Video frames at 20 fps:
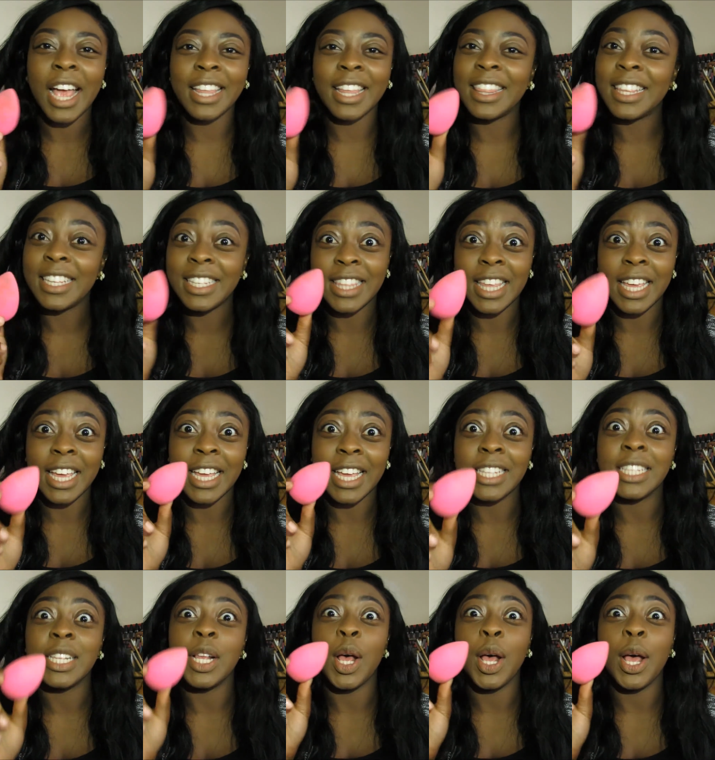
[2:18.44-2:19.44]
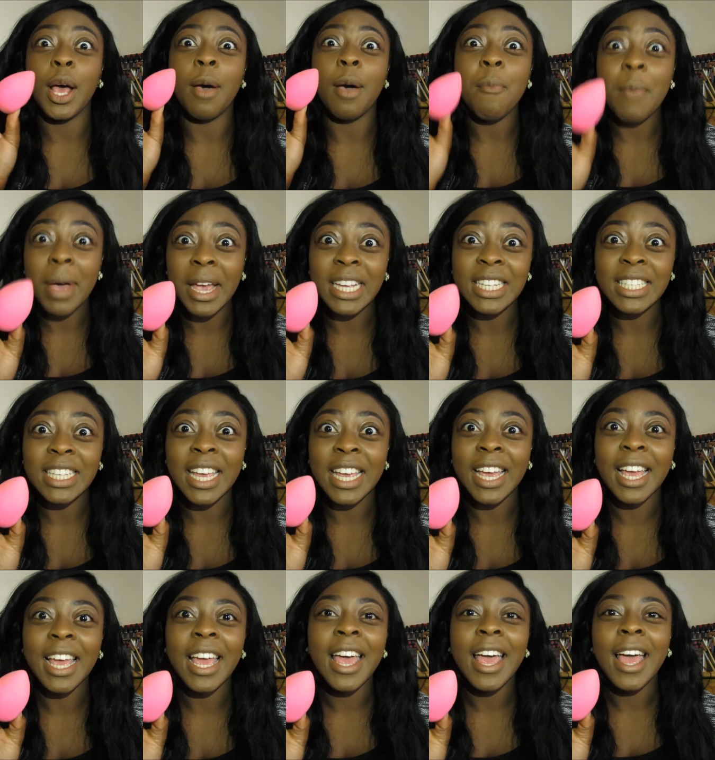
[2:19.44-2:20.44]
this thing is
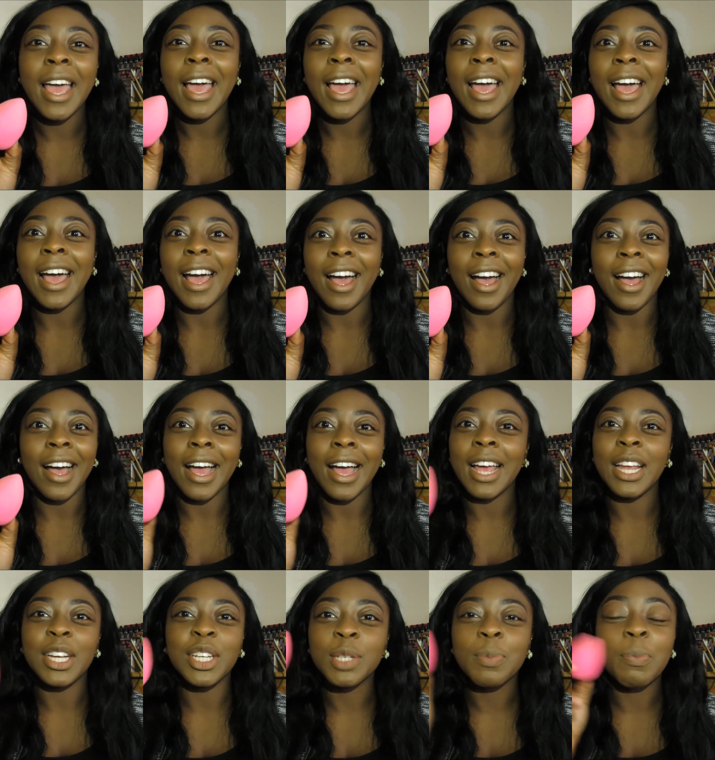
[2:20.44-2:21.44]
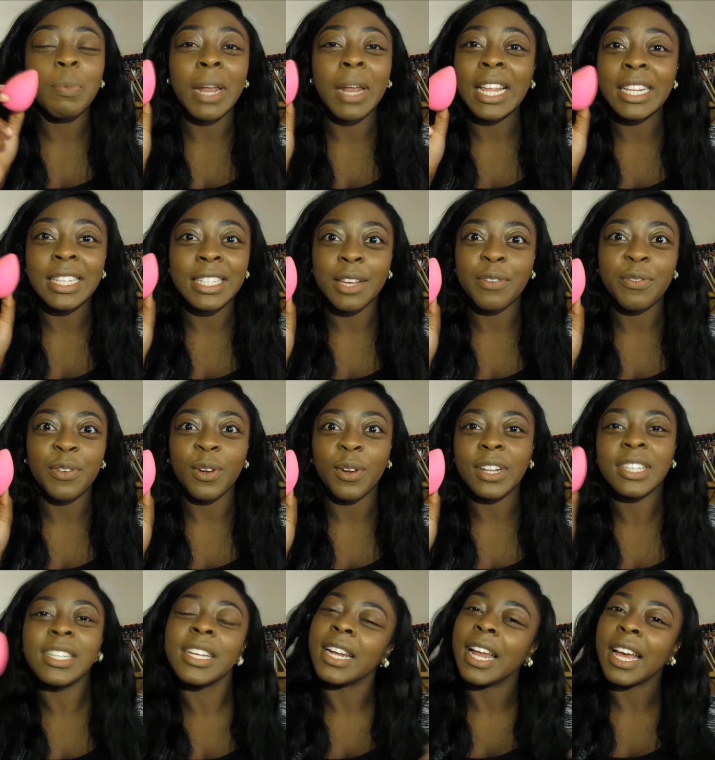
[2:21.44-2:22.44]
amazing. It just blends it
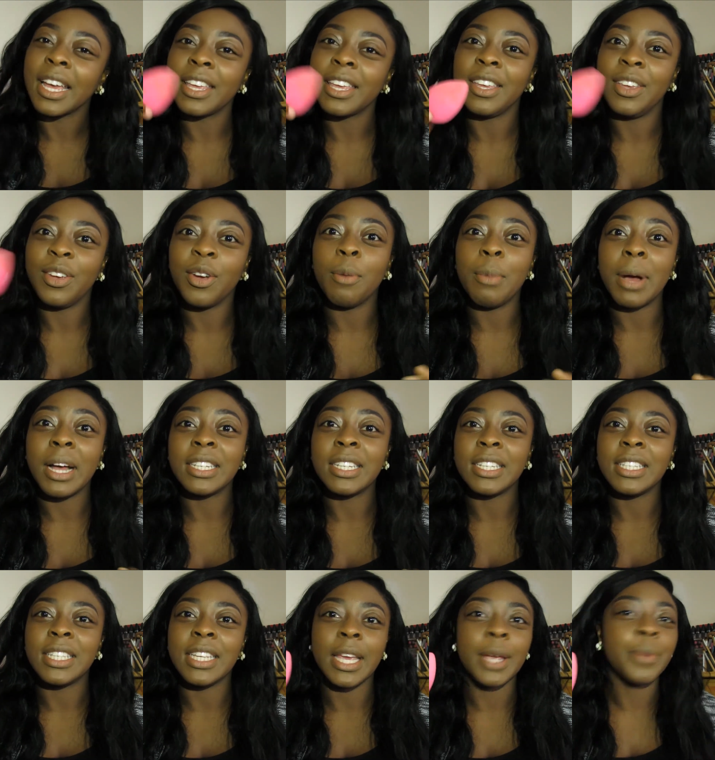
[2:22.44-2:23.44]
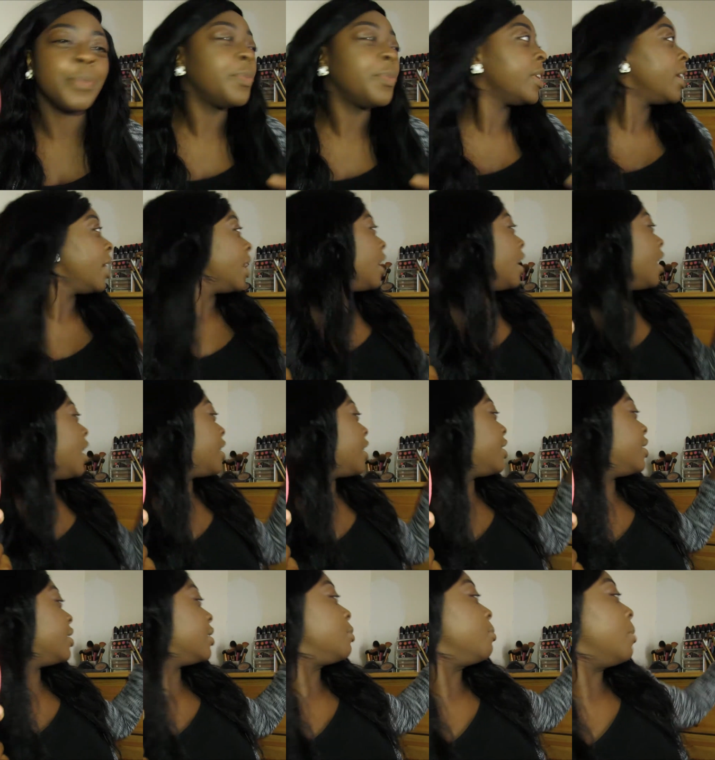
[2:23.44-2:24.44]
flawlessly like you're about to see. I
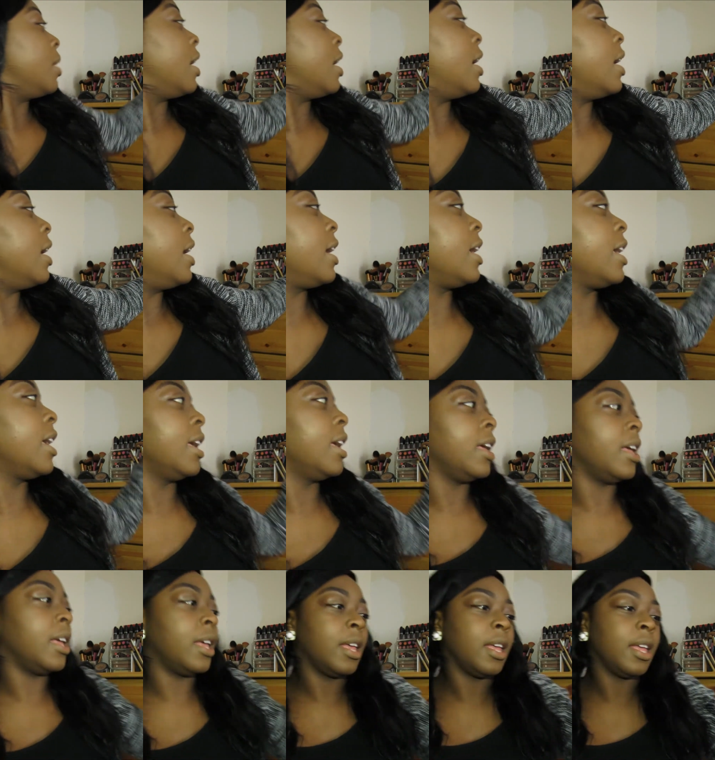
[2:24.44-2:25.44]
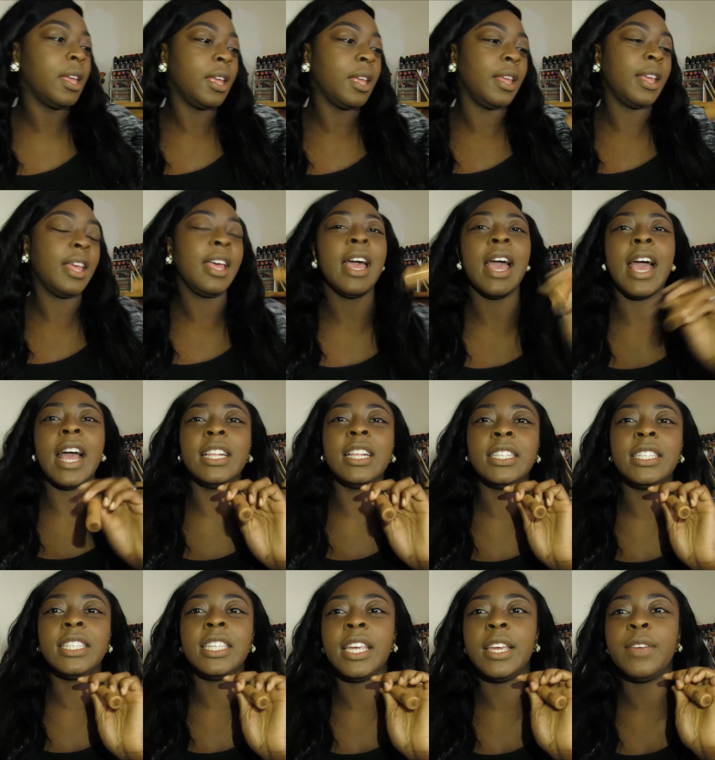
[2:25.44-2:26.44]
use my
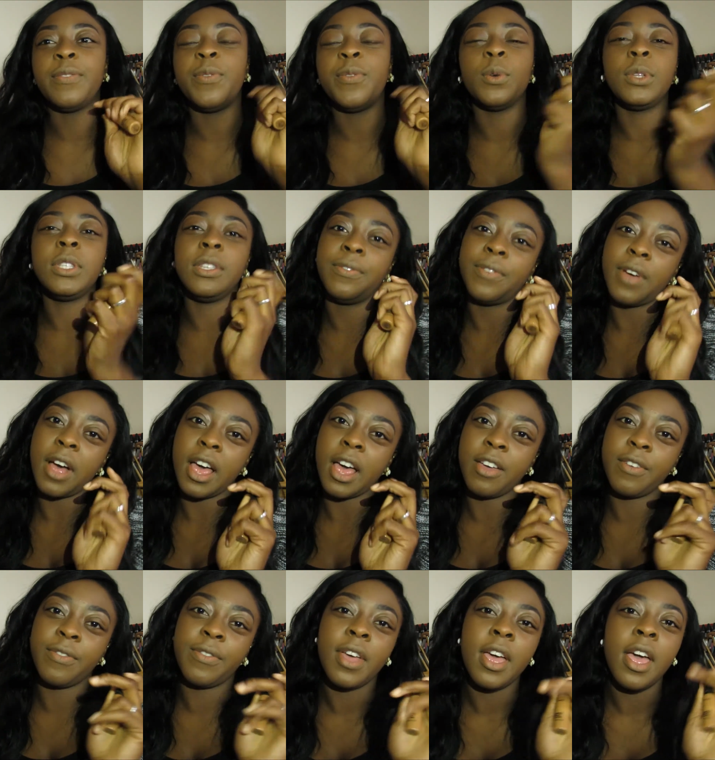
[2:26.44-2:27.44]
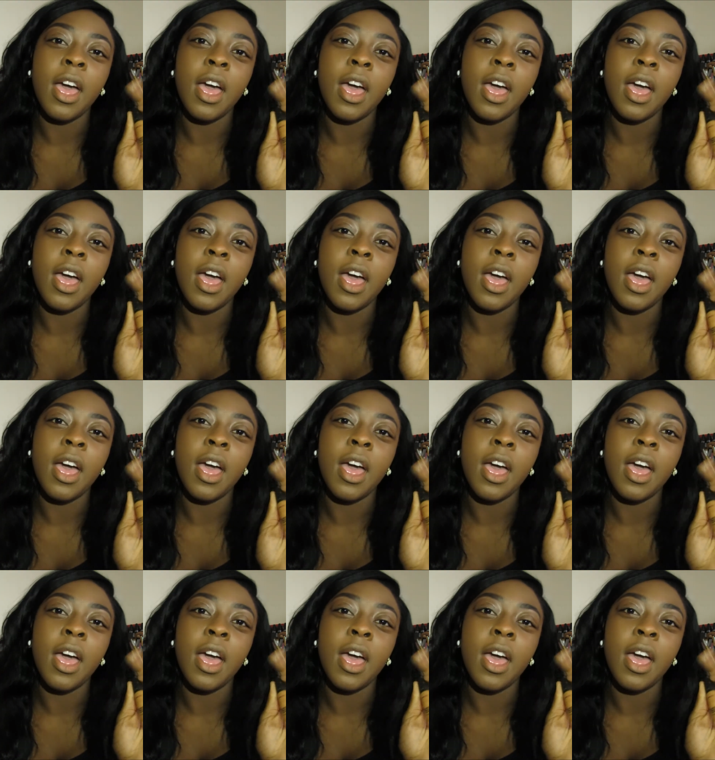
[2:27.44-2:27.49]
NC45